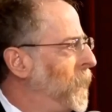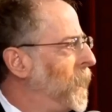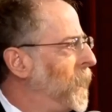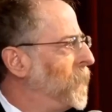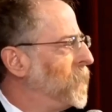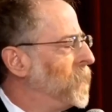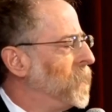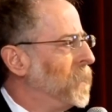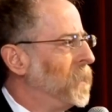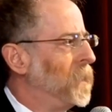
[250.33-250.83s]
being
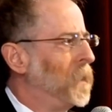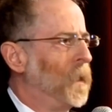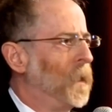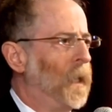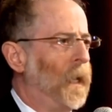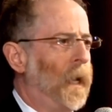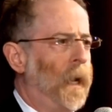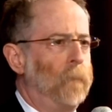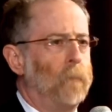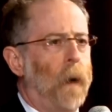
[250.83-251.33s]
at
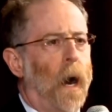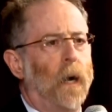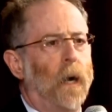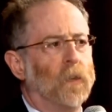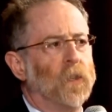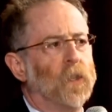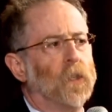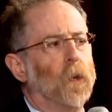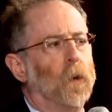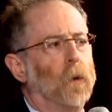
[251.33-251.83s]
a
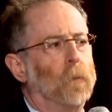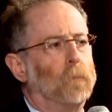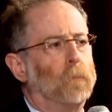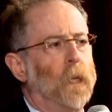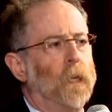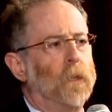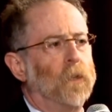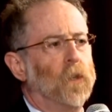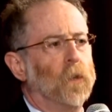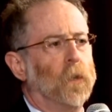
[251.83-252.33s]
milestone
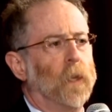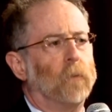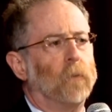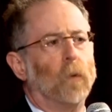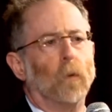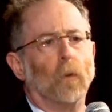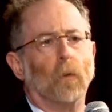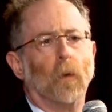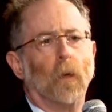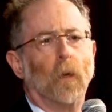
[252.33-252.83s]
means you'll
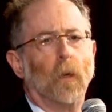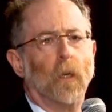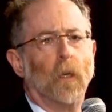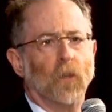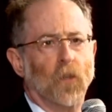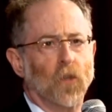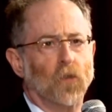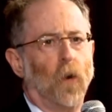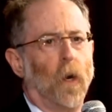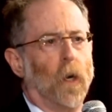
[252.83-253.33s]
never
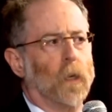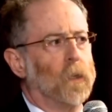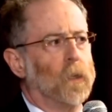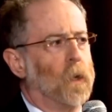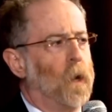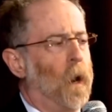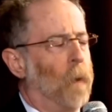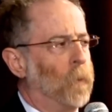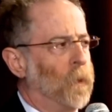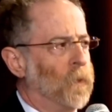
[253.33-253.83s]

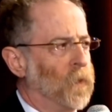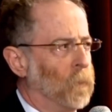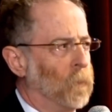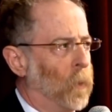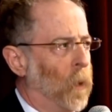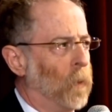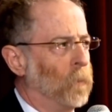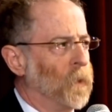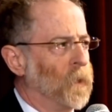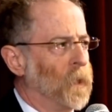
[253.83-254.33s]
construct comprehensive
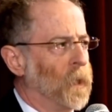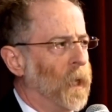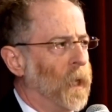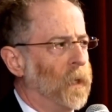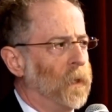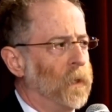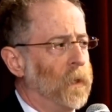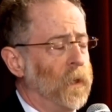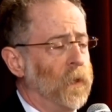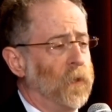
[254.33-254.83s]
permits
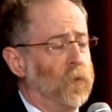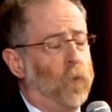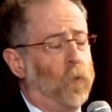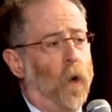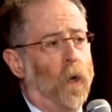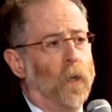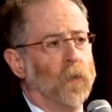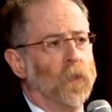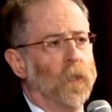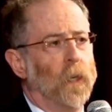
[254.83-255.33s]
again is
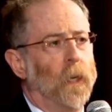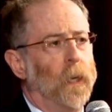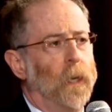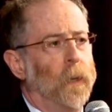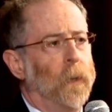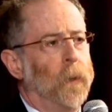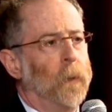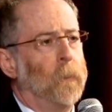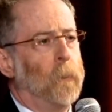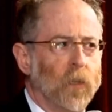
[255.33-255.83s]
false.
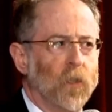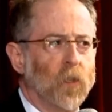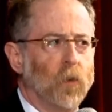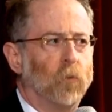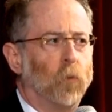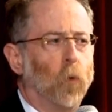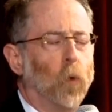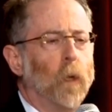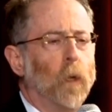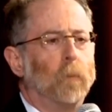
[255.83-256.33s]
So
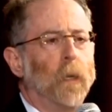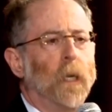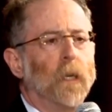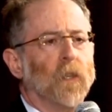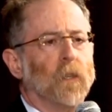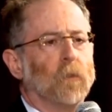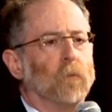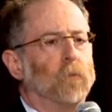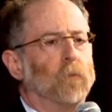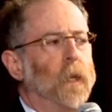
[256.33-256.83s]
40B
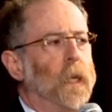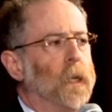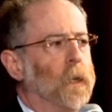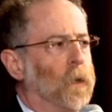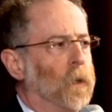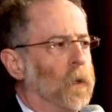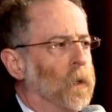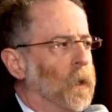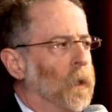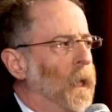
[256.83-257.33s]
is a
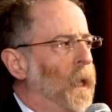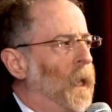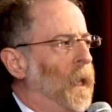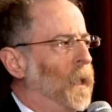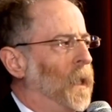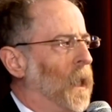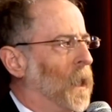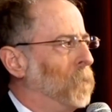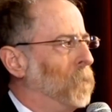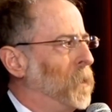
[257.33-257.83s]
vehicle
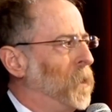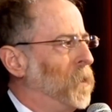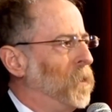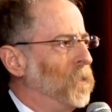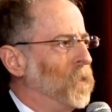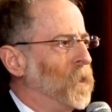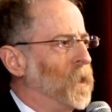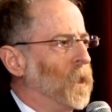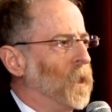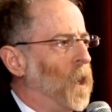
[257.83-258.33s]
that can be
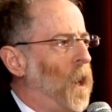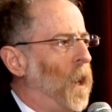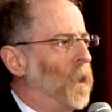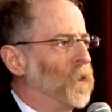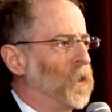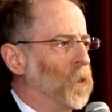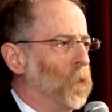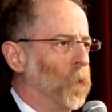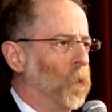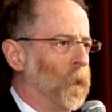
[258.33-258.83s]
used in
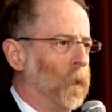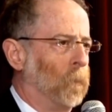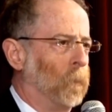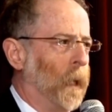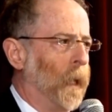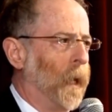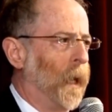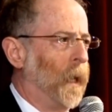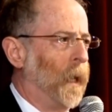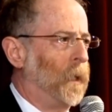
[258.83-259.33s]
concert with a
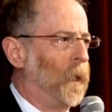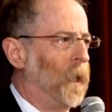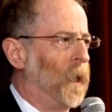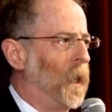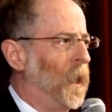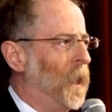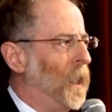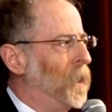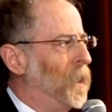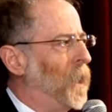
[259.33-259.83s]
plan,
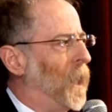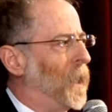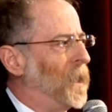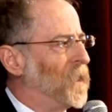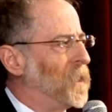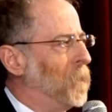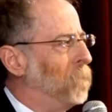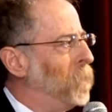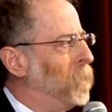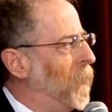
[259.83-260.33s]
not
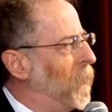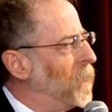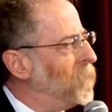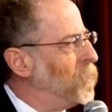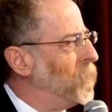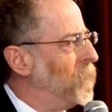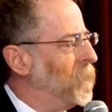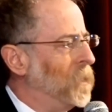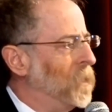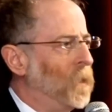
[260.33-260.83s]
as a
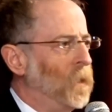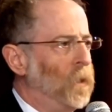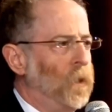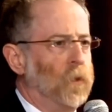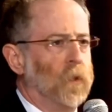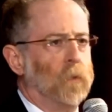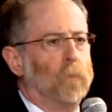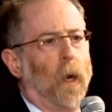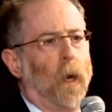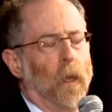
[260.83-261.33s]
bludgeon
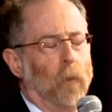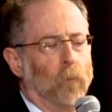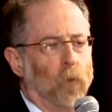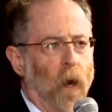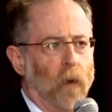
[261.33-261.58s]
used by the